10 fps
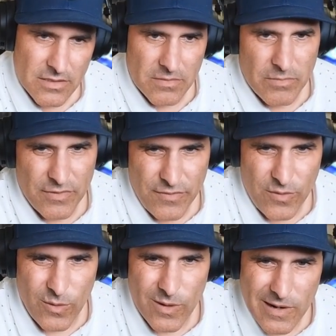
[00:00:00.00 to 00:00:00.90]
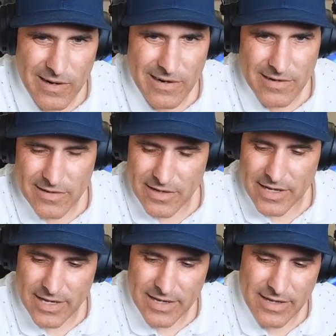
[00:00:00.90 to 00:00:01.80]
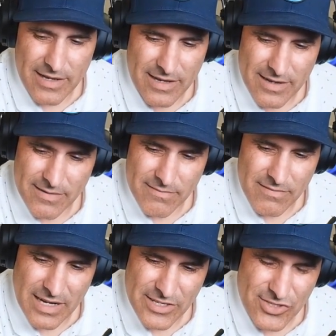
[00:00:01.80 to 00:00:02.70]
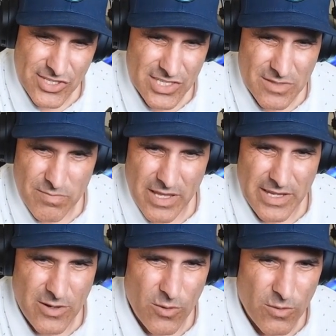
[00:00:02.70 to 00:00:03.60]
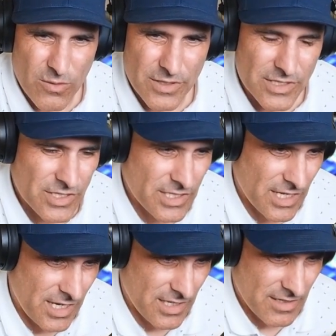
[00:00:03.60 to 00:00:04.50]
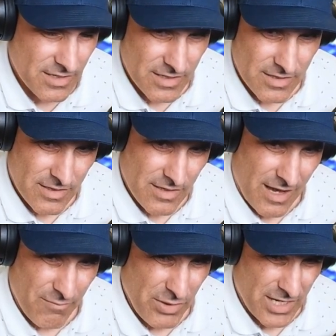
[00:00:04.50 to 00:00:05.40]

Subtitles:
before. I usually just play gold and just like... I played a